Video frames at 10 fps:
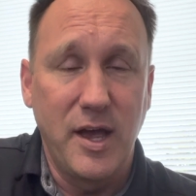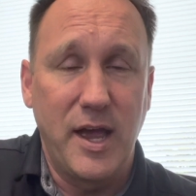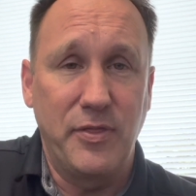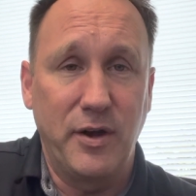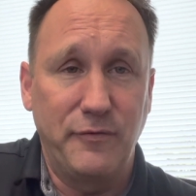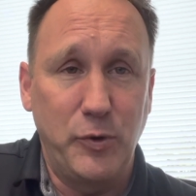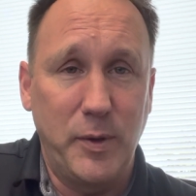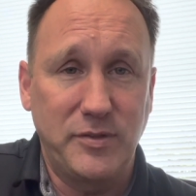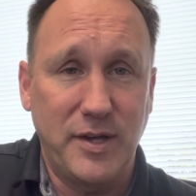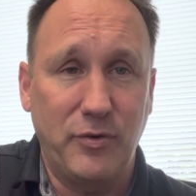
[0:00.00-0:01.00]
and then a few
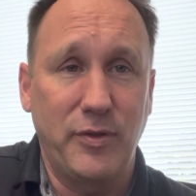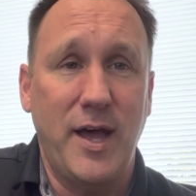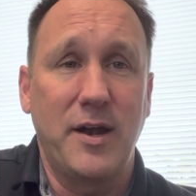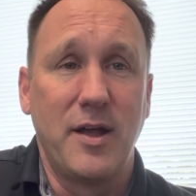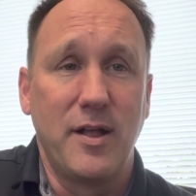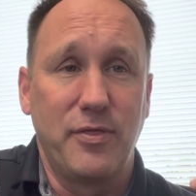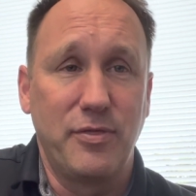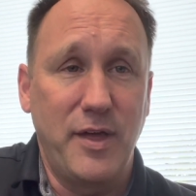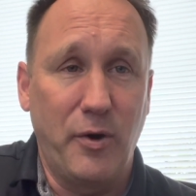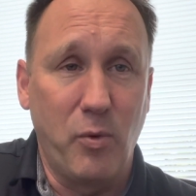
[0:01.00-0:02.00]
weeks after that,
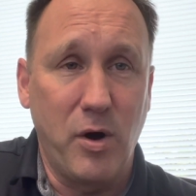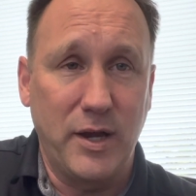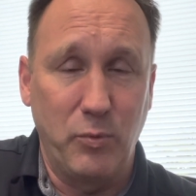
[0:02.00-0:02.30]
they're walking